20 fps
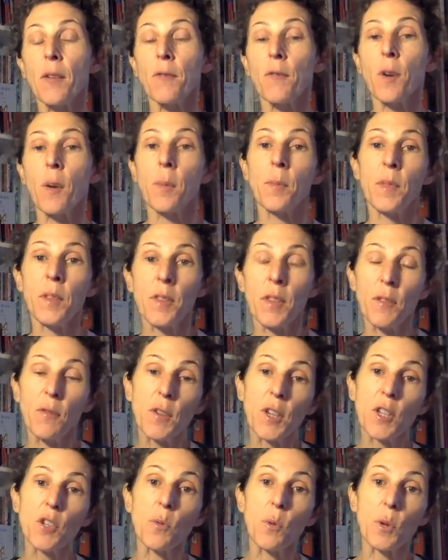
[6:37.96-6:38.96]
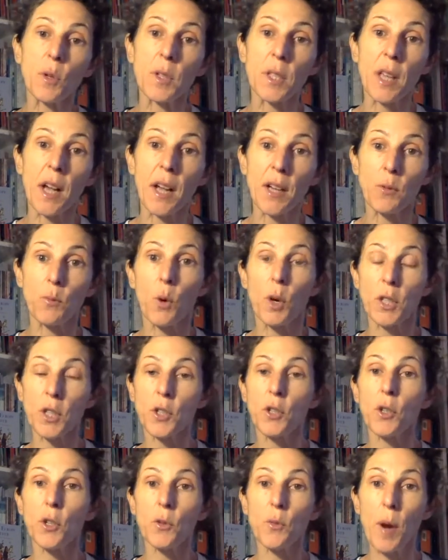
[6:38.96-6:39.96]
from the visual side what
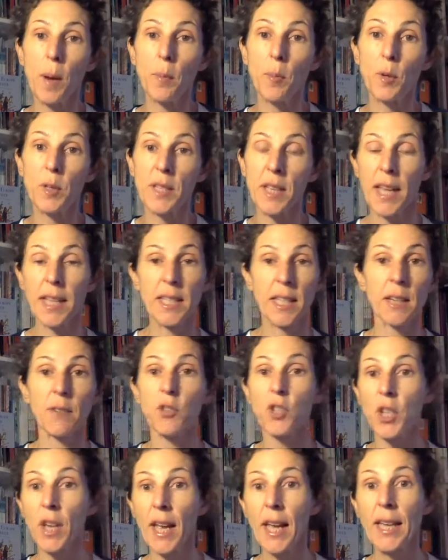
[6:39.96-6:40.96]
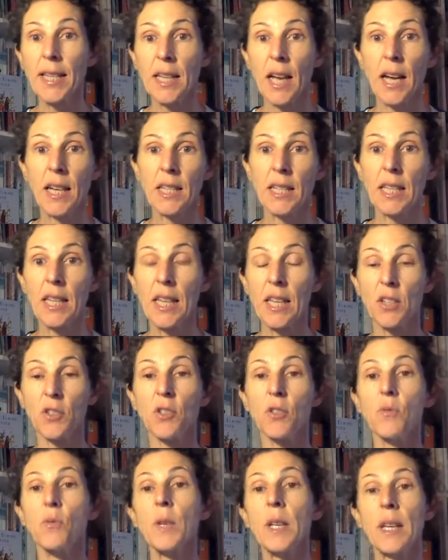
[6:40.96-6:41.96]
it could represent, and have shared ideas
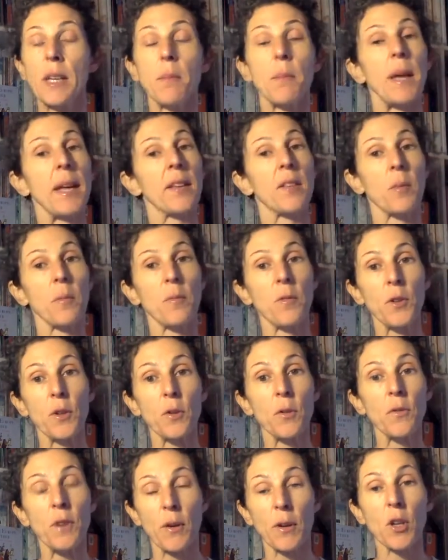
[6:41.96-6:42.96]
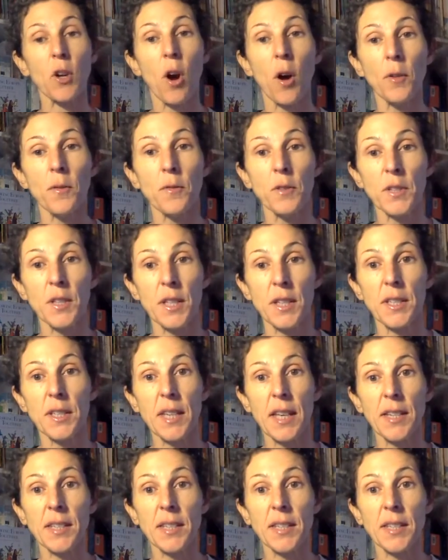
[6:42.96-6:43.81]
to really make them feel very confident.